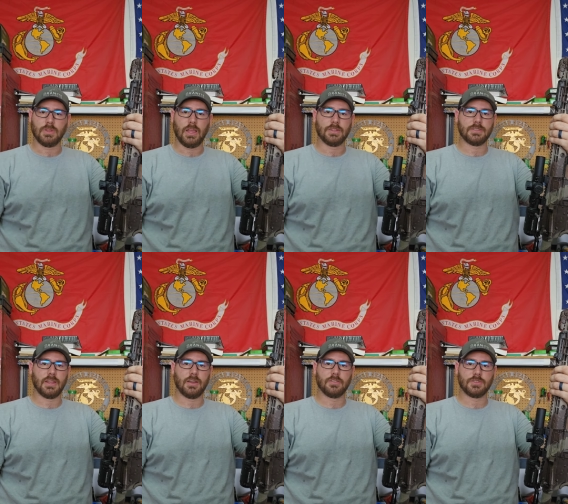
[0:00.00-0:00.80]
let's get
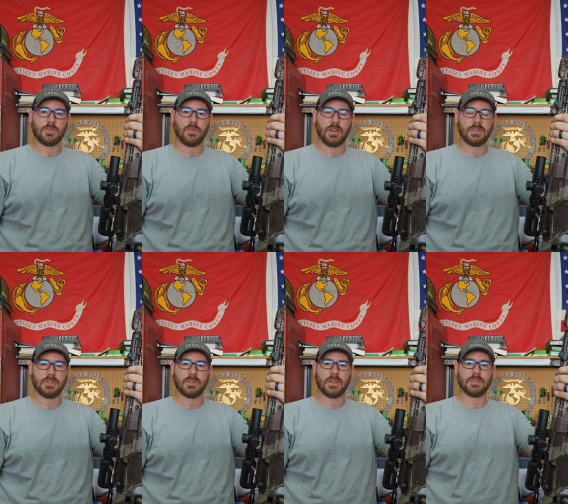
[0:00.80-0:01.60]
it on the zero range
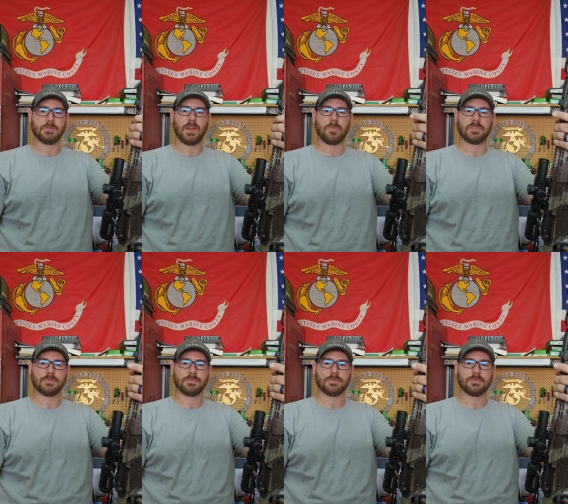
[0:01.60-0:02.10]
and uh, see what happens.